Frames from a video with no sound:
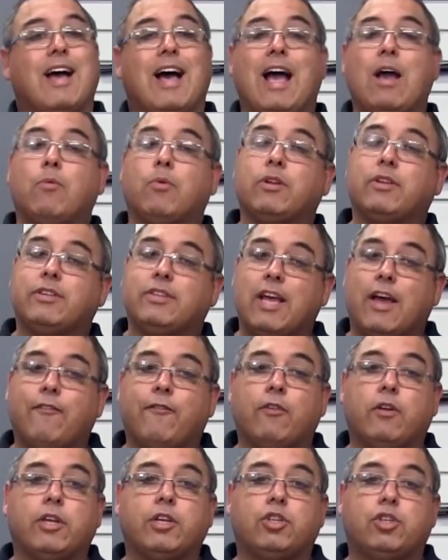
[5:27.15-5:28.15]
I would
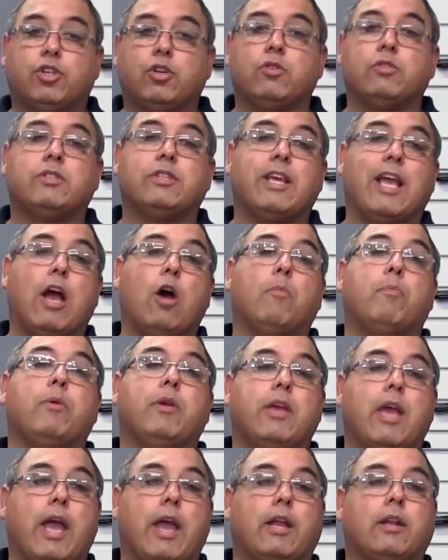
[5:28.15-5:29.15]
definitely choose the
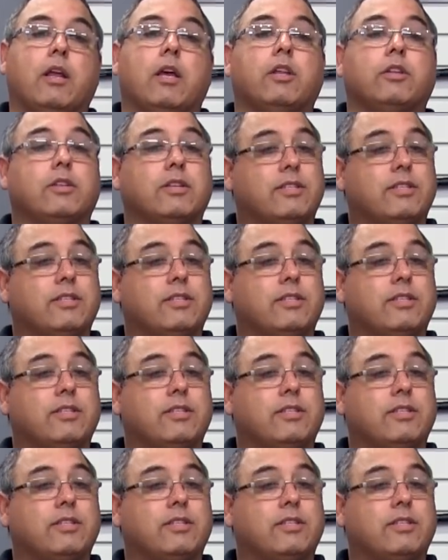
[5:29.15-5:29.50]
LP8